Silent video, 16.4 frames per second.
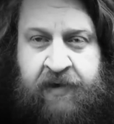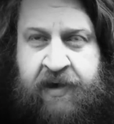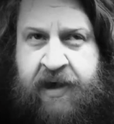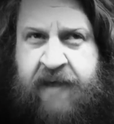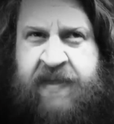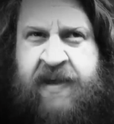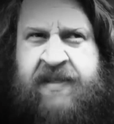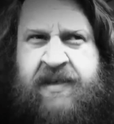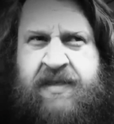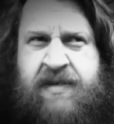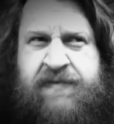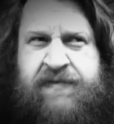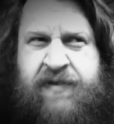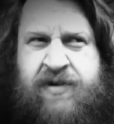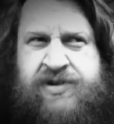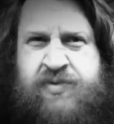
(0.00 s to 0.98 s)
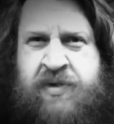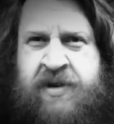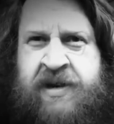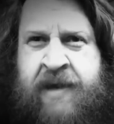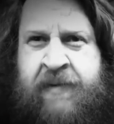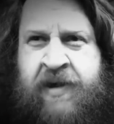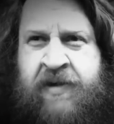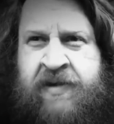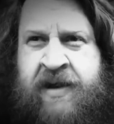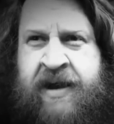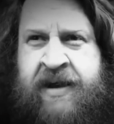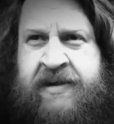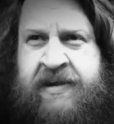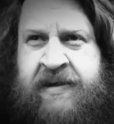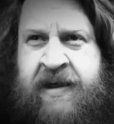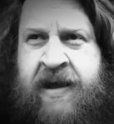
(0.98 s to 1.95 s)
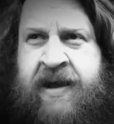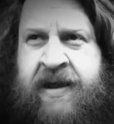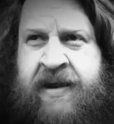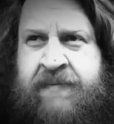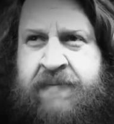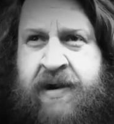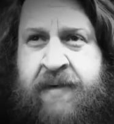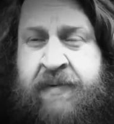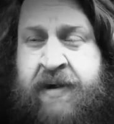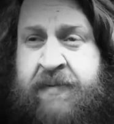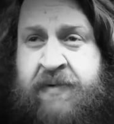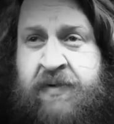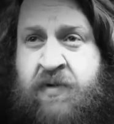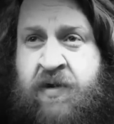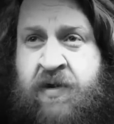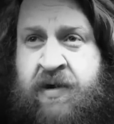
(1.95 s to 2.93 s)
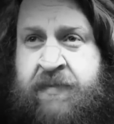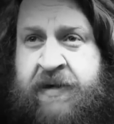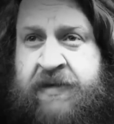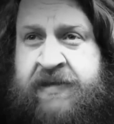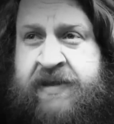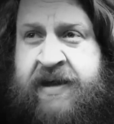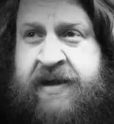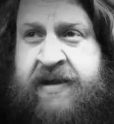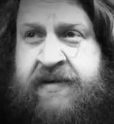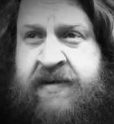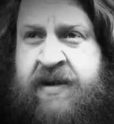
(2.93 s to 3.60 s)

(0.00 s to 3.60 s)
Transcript: I think that the first one came out in 99, but I might be wrong about that.